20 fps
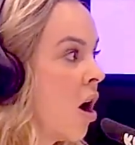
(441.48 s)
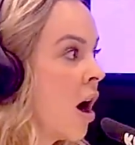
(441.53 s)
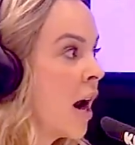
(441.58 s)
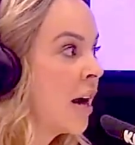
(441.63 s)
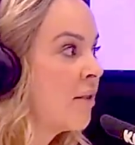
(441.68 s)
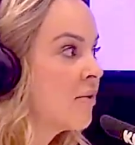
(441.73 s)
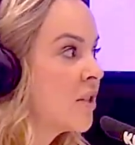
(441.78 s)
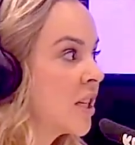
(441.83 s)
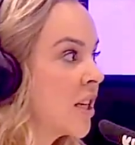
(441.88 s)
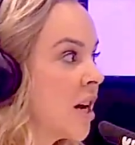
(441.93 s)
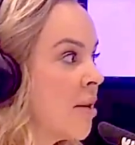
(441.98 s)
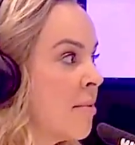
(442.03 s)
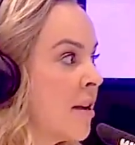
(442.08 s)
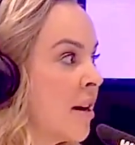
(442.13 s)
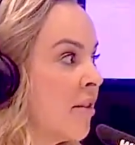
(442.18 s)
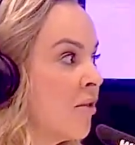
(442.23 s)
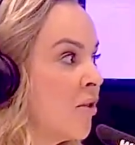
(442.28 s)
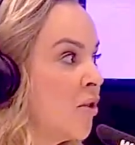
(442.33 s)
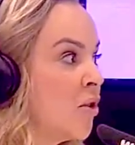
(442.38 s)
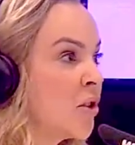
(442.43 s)
Oh, I have to come
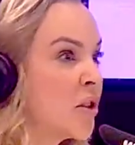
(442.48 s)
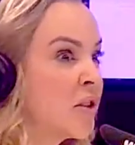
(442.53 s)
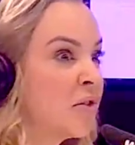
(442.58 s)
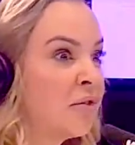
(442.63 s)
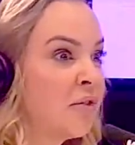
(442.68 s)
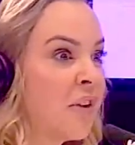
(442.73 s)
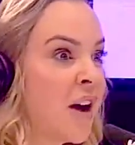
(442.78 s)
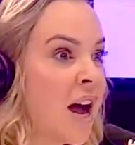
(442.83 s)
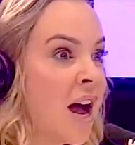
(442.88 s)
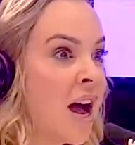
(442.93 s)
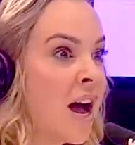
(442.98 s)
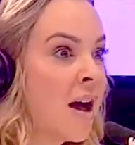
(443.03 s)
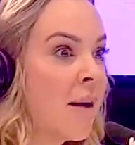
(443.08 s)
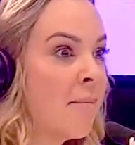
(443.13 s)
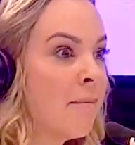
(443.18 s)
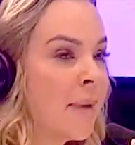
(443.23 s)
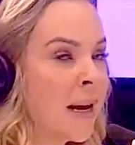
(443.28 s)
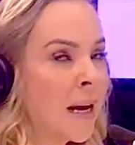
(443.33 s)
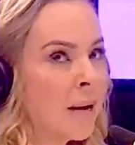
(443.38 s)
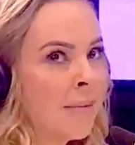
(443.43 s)
and have a look at the
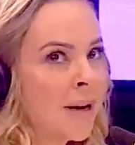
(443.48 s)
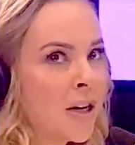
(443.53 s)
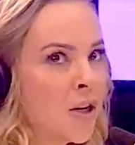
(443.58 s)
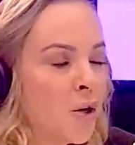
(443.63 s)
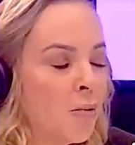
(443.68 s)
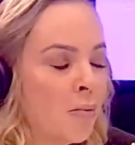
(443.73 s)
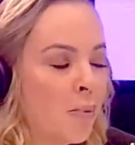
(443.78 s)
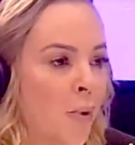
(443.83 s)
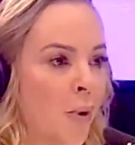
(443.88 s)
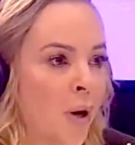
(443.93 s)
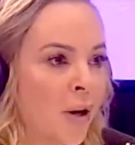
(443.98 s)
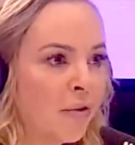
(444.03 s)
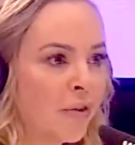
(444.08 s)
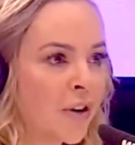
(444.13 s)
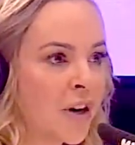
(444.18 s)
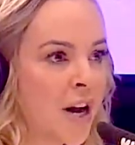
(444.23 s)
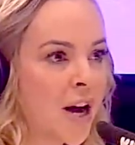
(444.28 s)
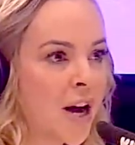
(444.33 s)
farm. Yeah, me and my new boyfriend